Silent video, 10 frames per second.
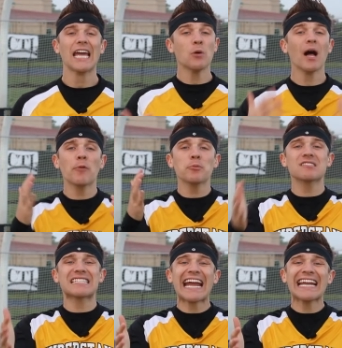it will help you
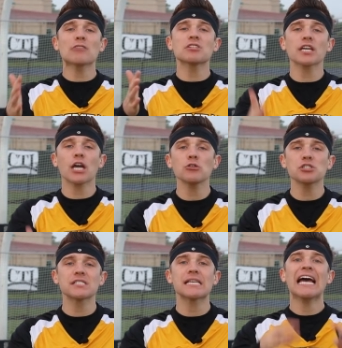stand out to the
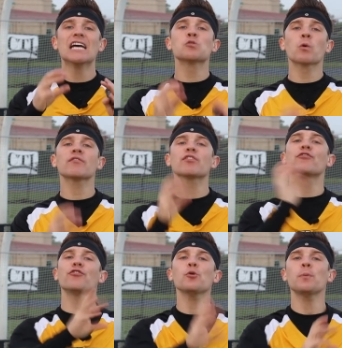coaches as one of the
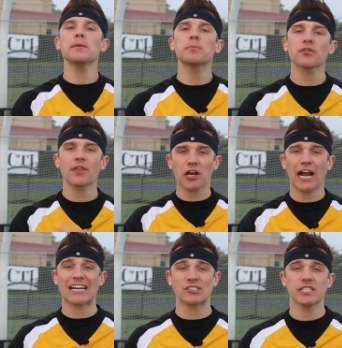few people that are
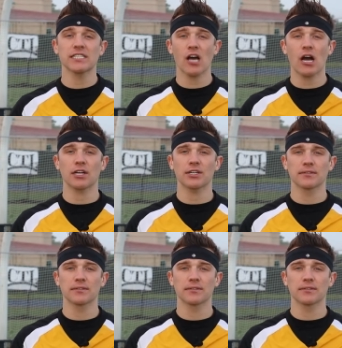actually a talker.